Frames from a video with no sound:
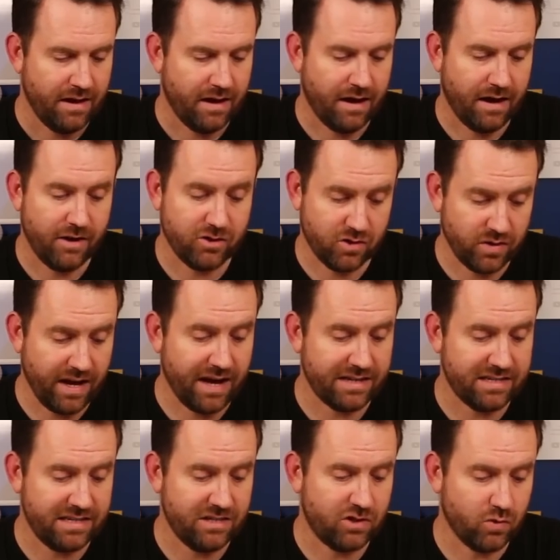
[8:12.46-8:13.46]
Uh, so yeah, I
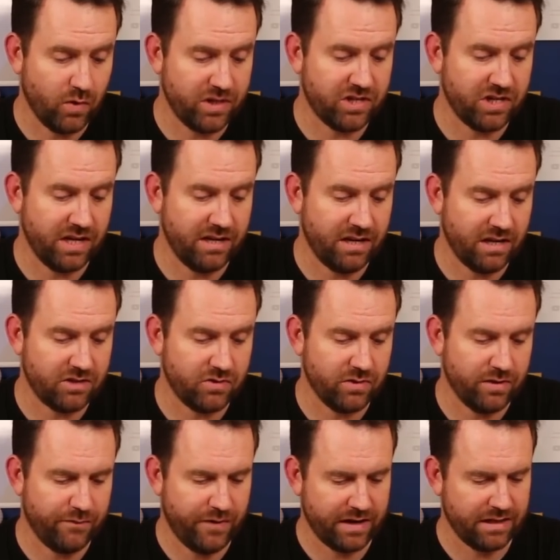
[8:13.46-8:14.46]
see switch
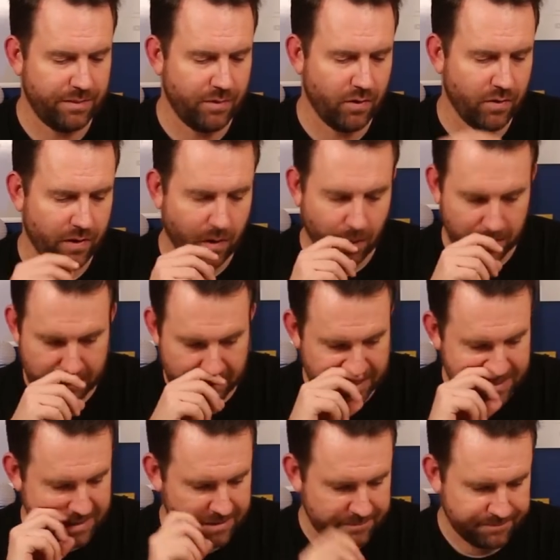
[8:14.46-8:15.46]
industrial. In fact, let me record
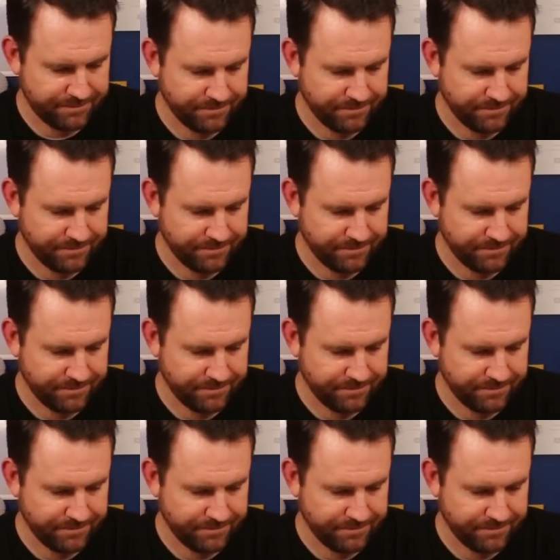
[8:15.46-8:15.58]
this.